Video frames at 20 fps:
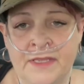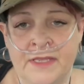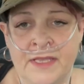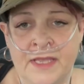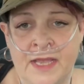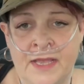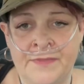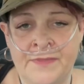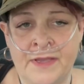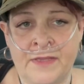
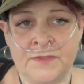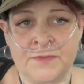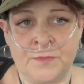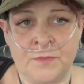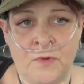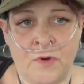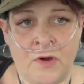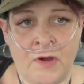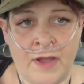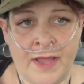And that's
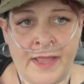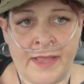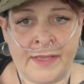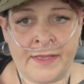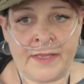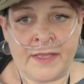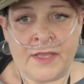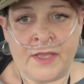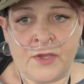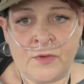why
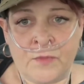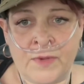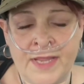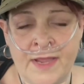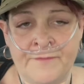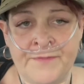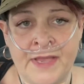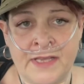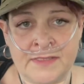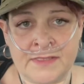we
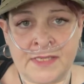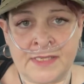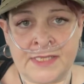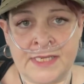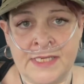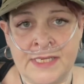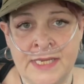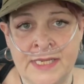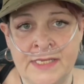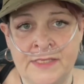have that
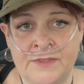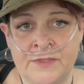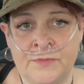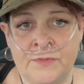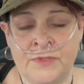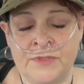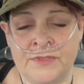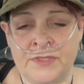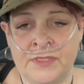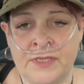sudden need to
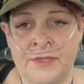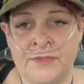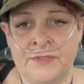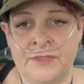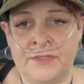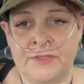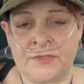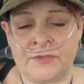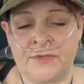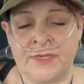want to go to
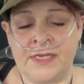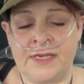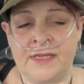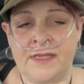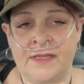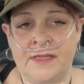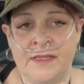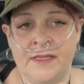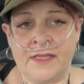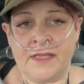the
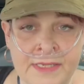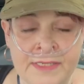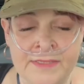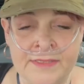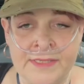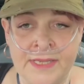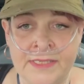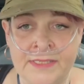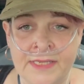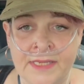toilet. He
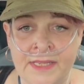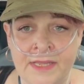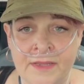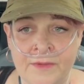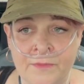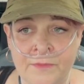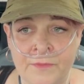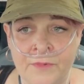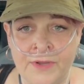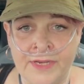said,
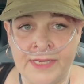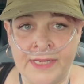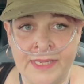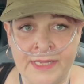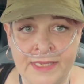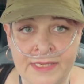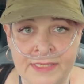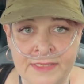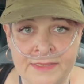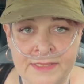what it
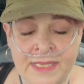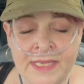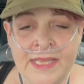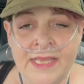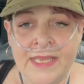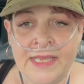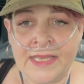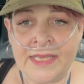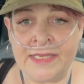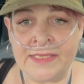is,
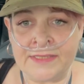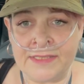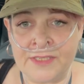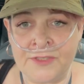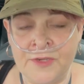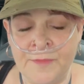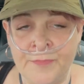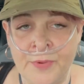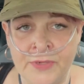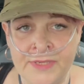he
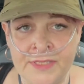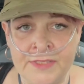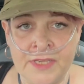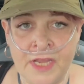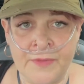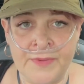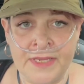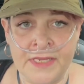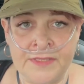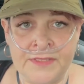said, your body's
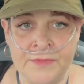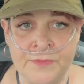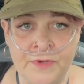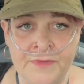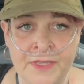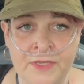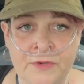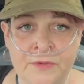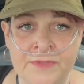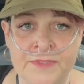going into what
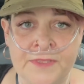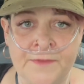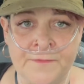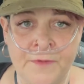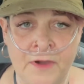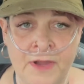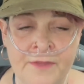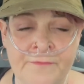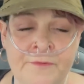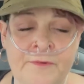they call
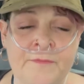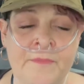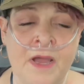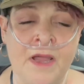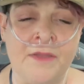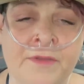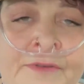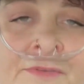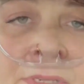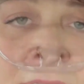survival
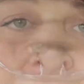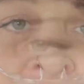mode.